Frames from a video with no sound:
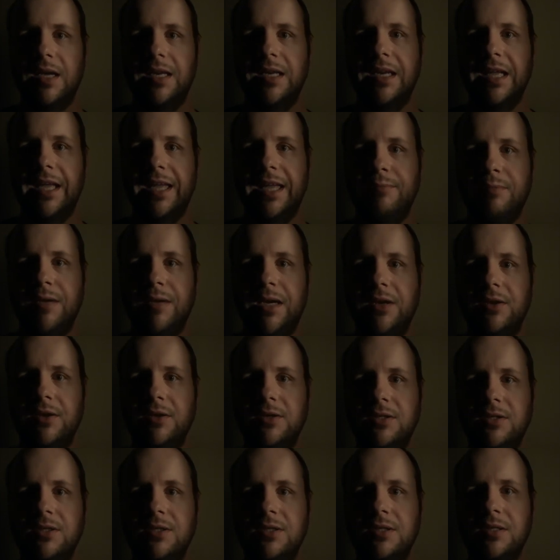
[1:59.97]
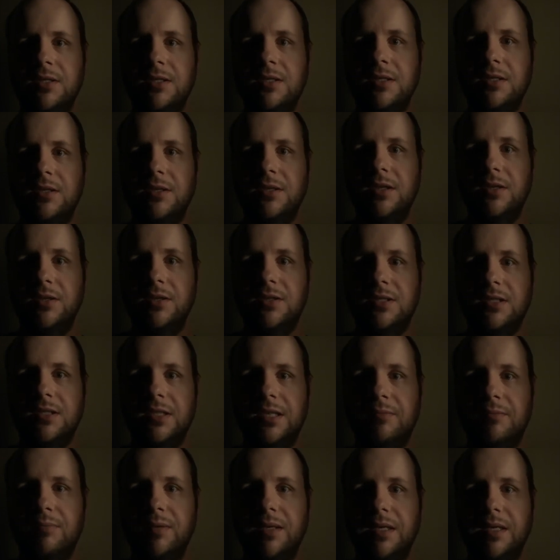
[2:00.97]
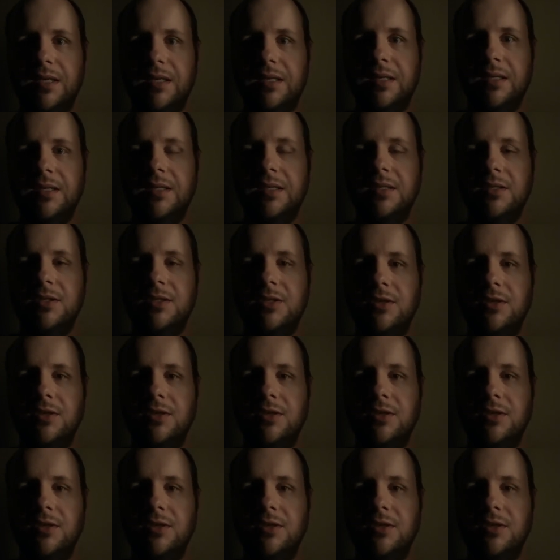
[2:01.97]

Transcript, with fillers: nightmares to those sleeping to